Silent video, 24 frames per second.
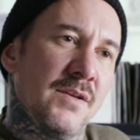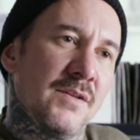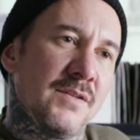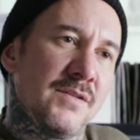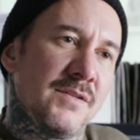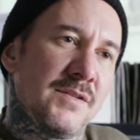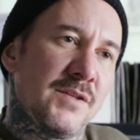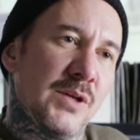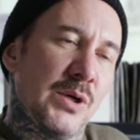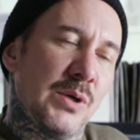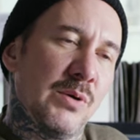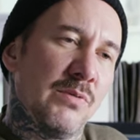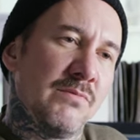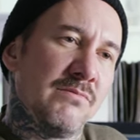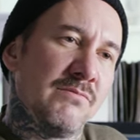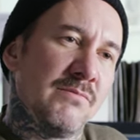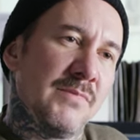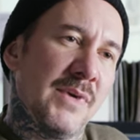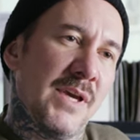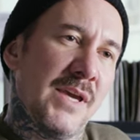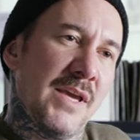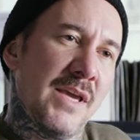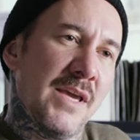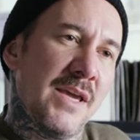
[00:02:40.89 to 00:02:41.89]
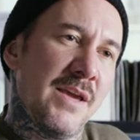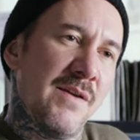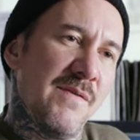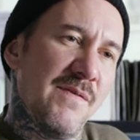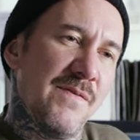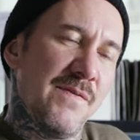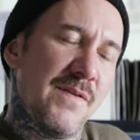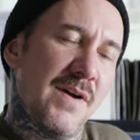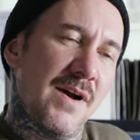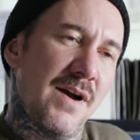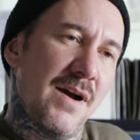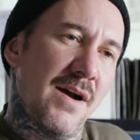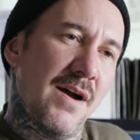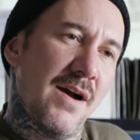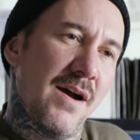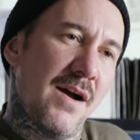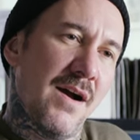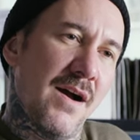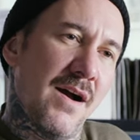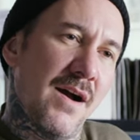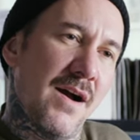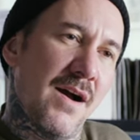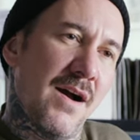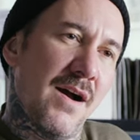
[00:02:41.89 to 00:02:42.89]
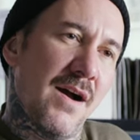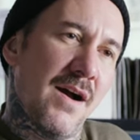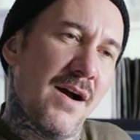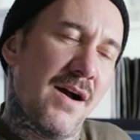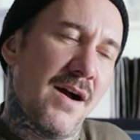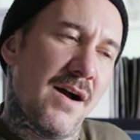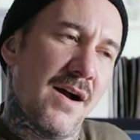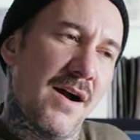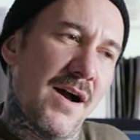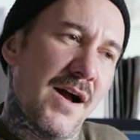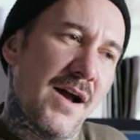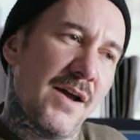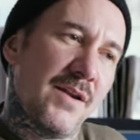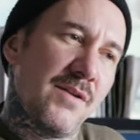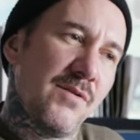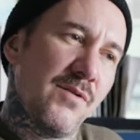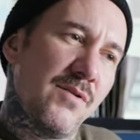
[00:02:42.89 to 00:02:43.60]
So if I